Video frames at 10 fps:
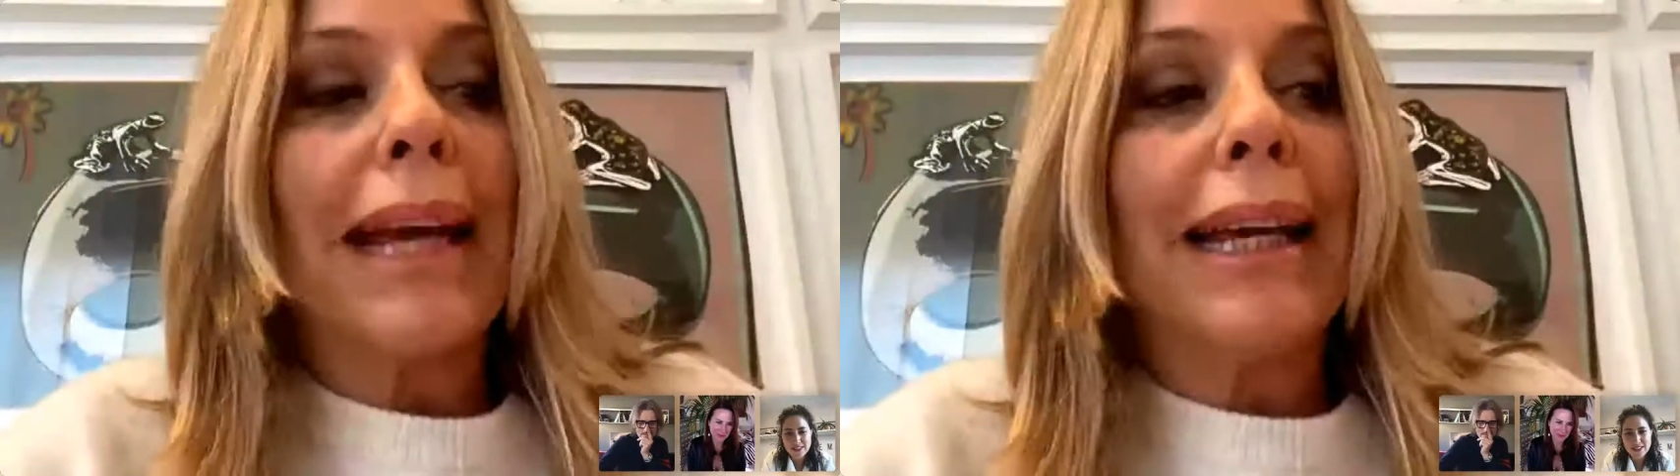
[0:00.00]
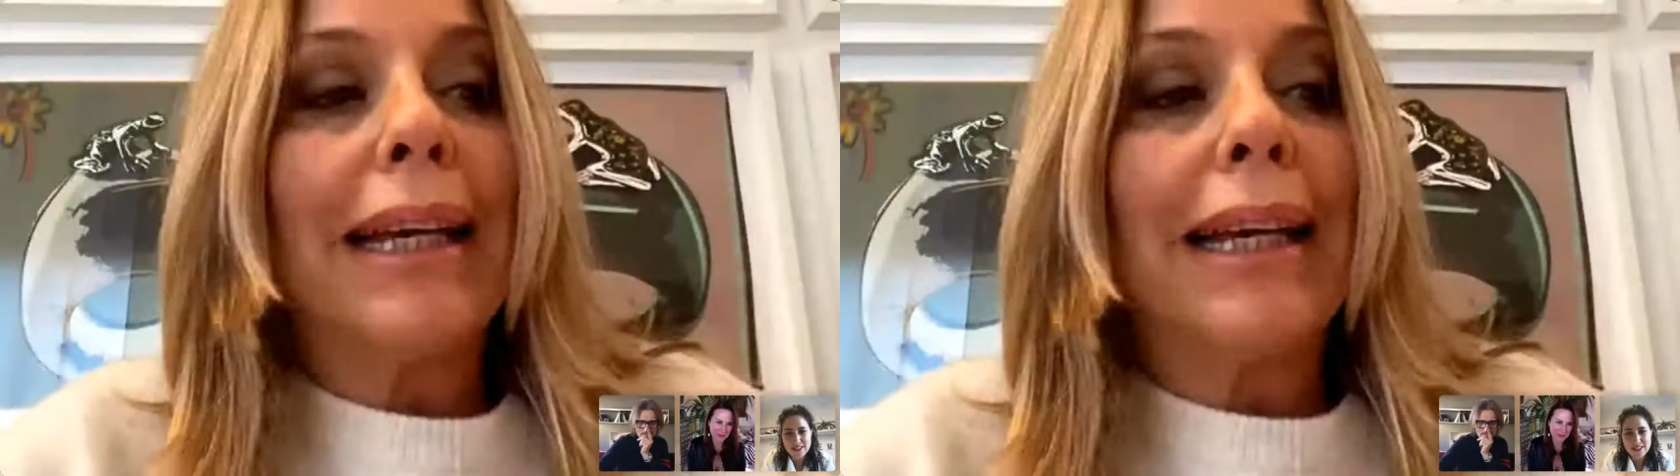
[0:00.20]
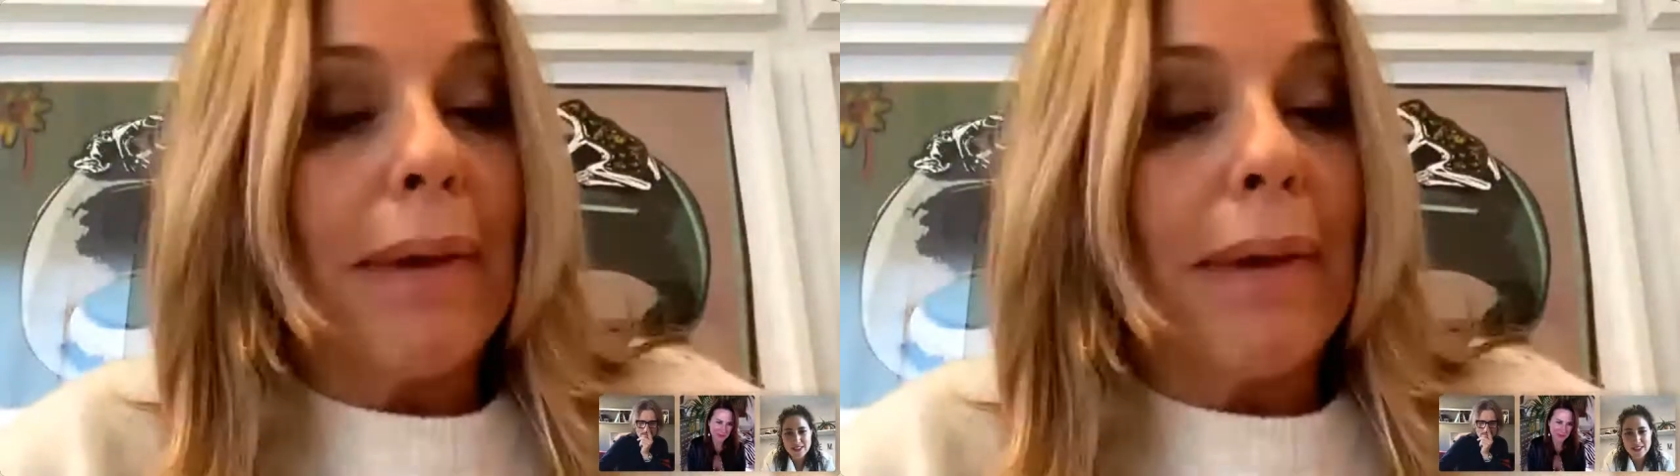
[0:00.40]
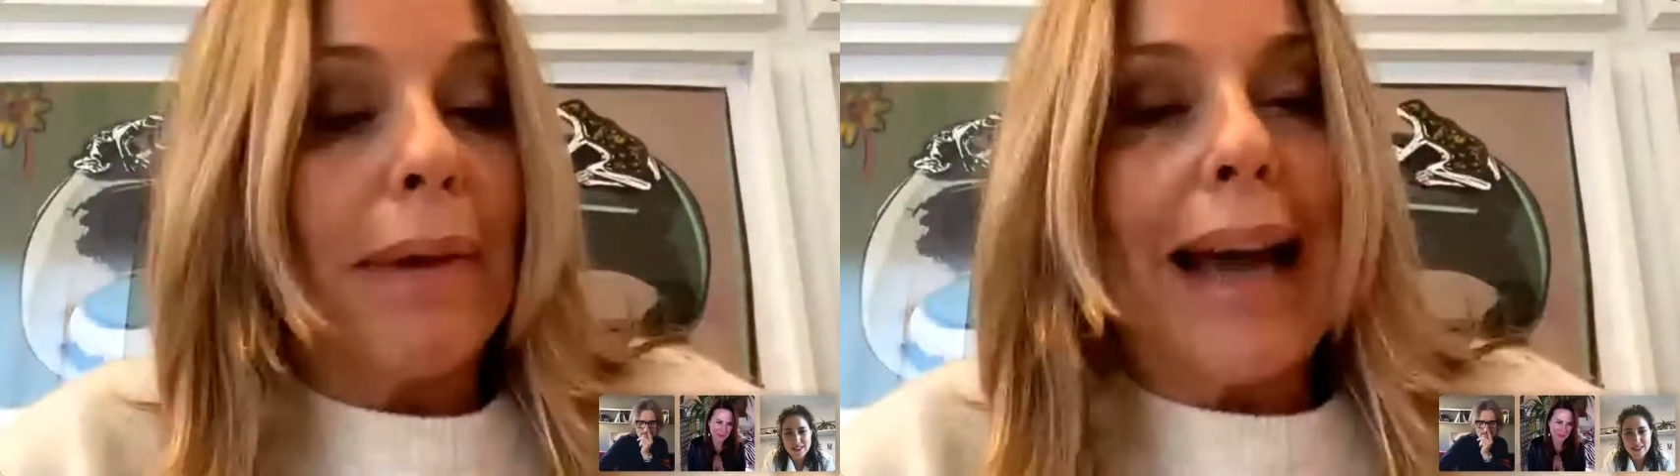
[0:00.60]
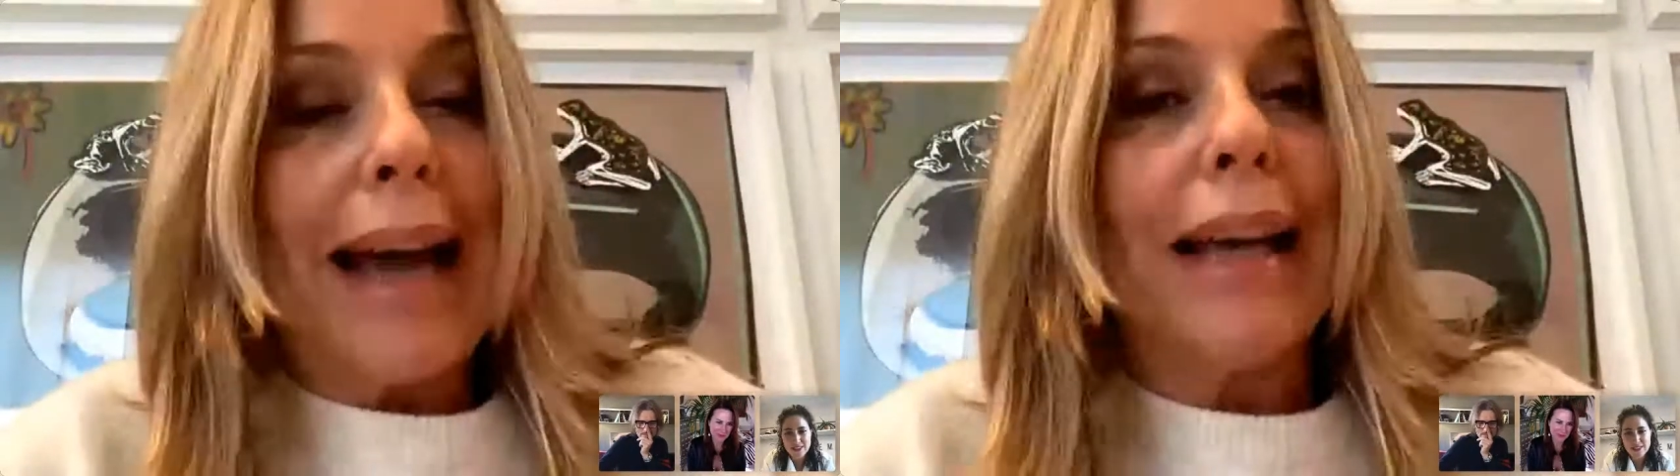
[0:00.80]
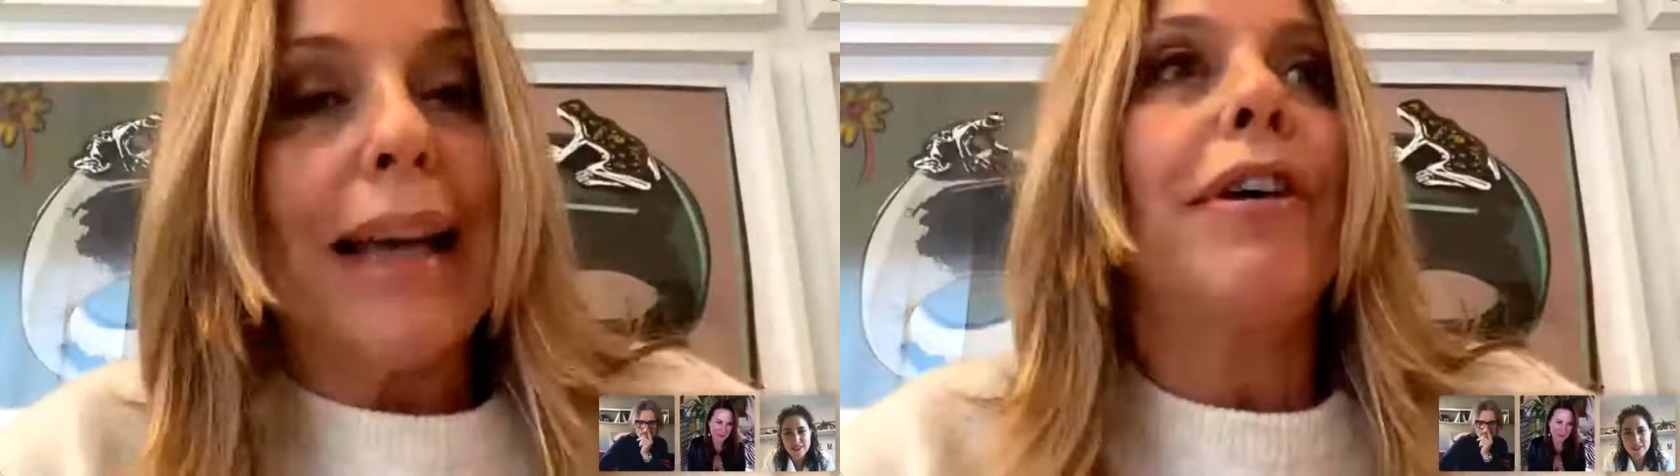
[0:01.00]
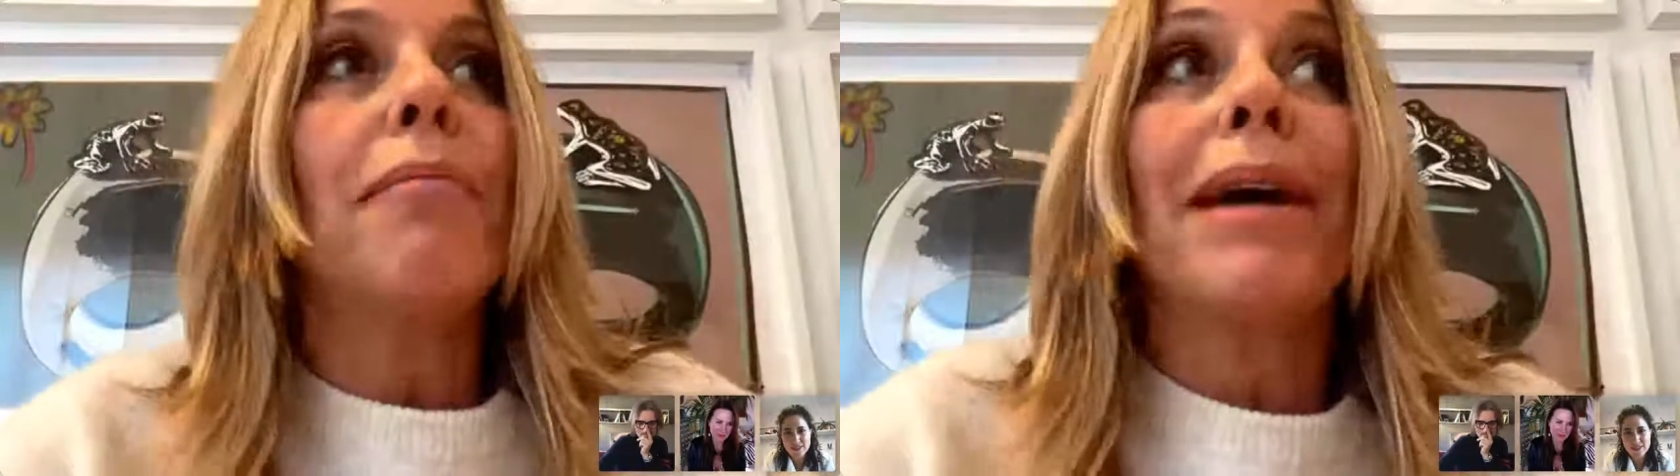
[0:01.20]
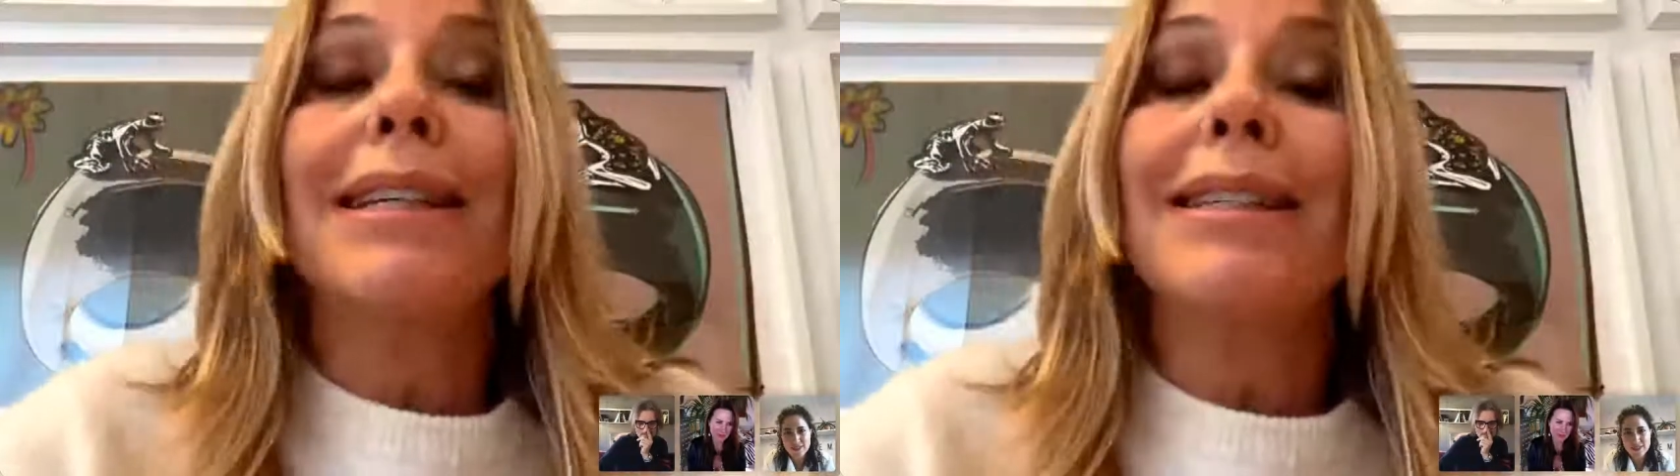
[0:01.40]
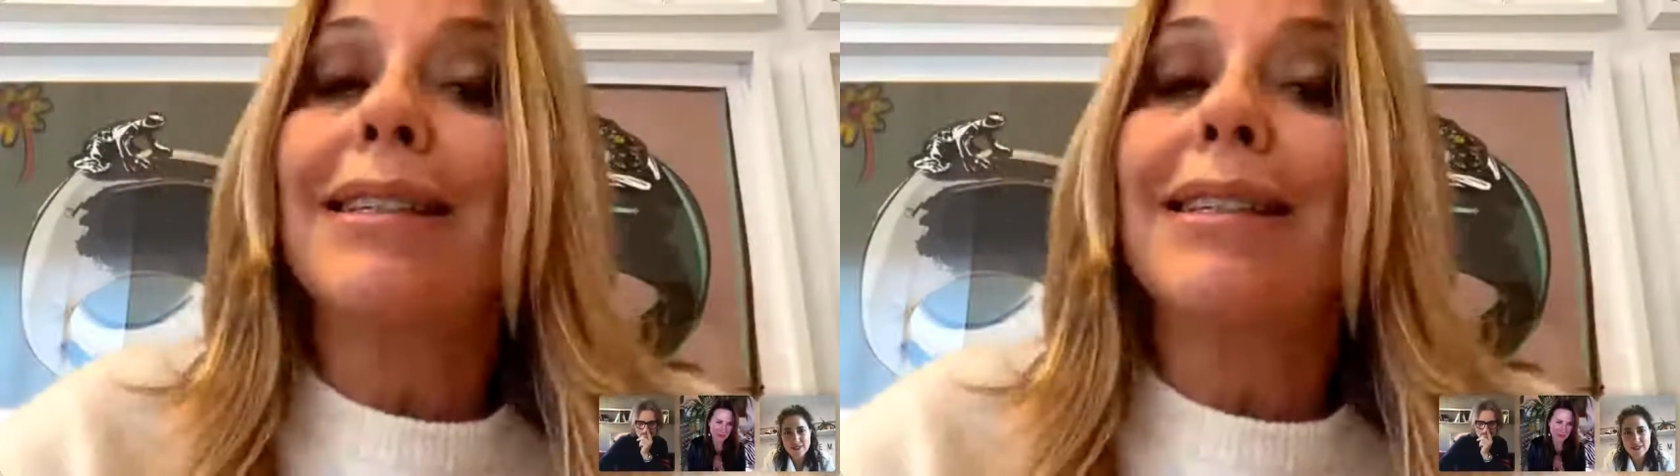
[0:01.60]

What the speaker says: my life,